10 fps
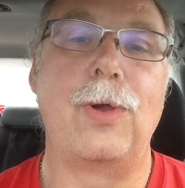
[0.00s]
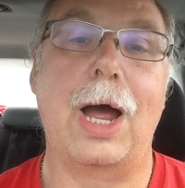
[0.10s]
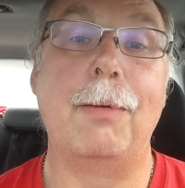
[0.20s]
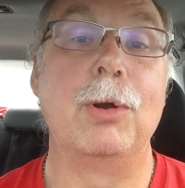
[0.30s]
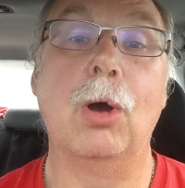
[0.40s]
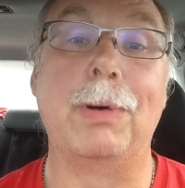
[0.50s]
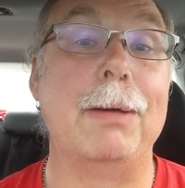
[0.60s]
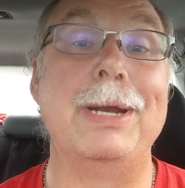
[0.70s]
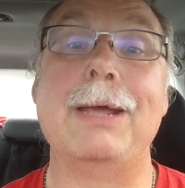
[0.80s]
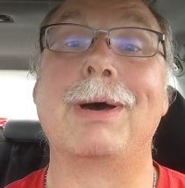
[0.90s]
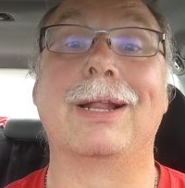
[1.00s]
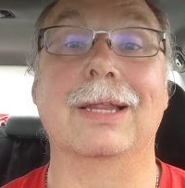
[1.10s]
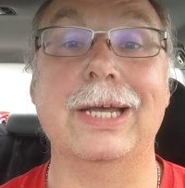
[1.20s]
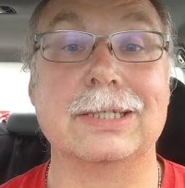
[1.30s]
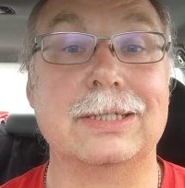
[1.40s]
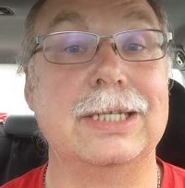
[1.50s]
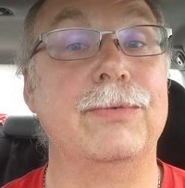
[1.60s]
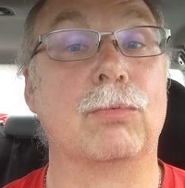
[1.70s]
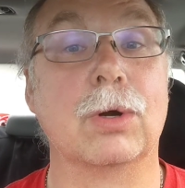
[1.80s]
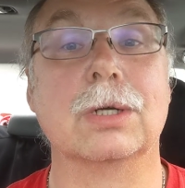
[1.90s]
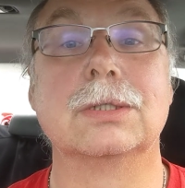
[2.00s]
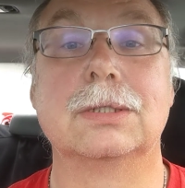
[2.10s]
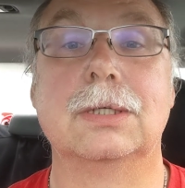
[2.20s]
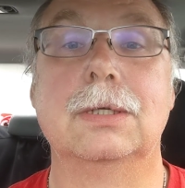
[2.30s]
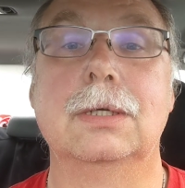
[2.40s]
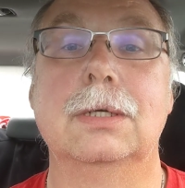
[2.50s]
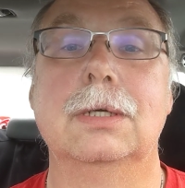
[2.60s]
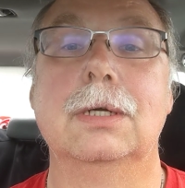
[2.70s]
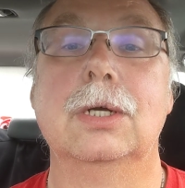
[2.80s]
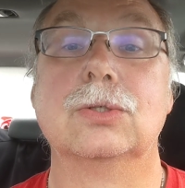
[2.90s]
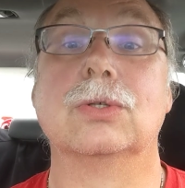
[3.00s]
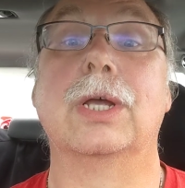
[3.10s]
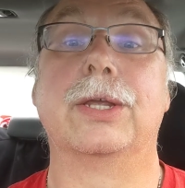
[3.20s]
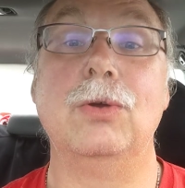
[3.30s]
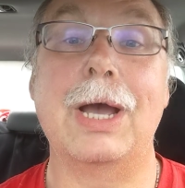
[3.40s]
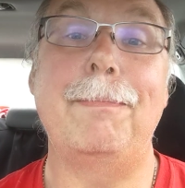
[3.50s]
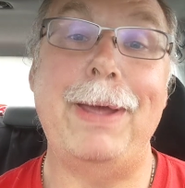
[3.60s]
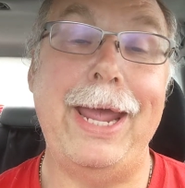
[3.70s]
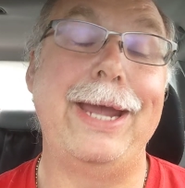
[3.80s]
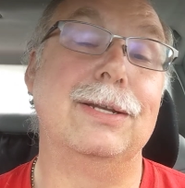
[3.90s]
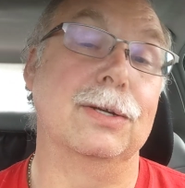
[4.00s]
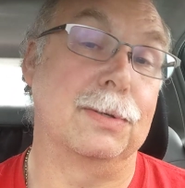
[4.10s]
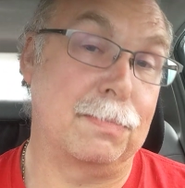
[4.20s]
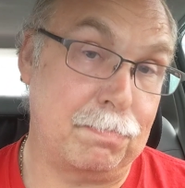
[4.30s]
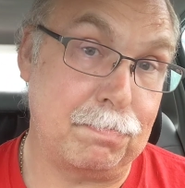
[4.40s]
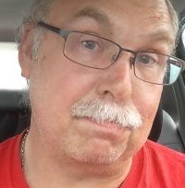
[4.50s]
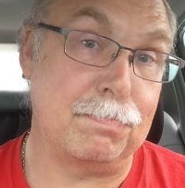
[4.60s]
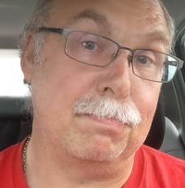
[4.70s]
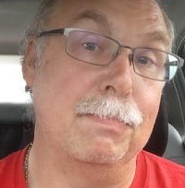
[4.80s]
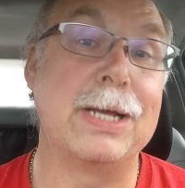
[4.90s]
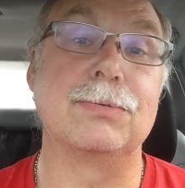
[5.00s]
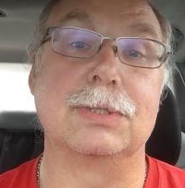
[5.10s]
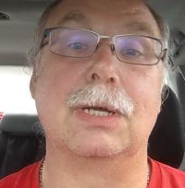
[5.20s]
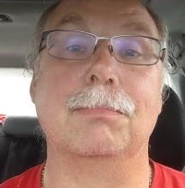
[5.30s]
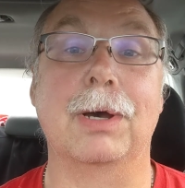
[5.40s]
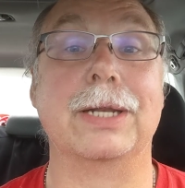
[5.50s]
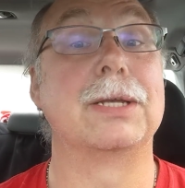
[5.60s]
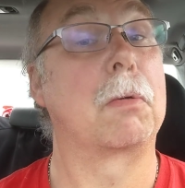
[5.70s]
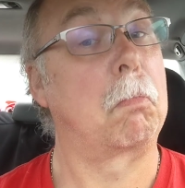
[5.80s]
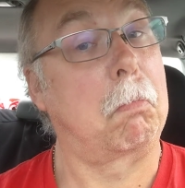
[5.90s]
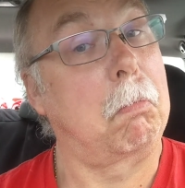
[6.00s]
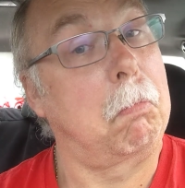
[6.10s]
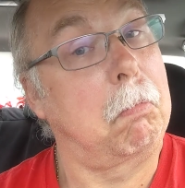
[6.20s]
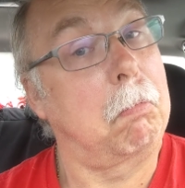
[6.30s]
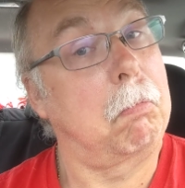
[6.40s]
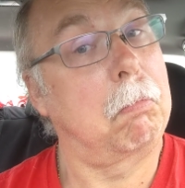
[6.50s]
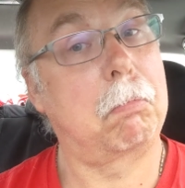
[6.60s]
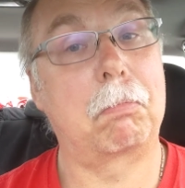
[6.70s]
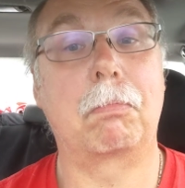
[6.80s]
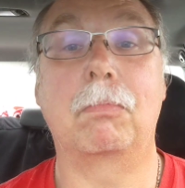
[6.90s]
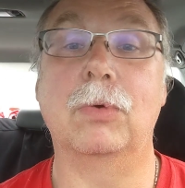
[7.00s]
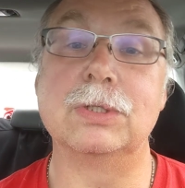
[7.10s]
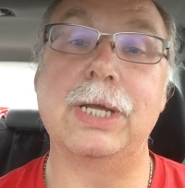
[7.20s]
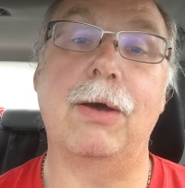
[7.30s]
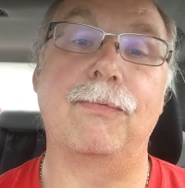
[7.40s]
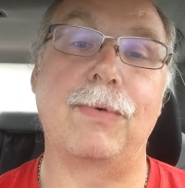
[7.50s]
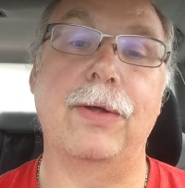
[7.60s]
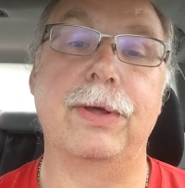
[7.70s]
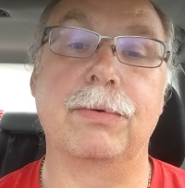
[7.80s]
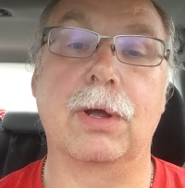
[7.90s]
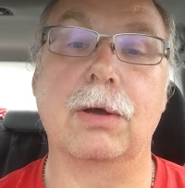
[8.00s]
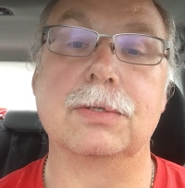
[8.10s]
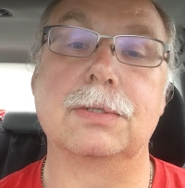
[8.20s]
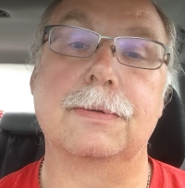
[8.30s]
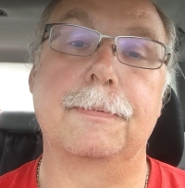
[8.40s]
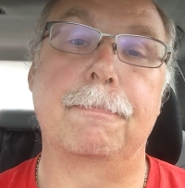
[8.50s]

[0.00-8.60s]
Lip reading: I'm a nobody. I'm a name on a list. It's even worse. So it's like, you got paid to mess with somebody. It's like, we'll see how far that one goes.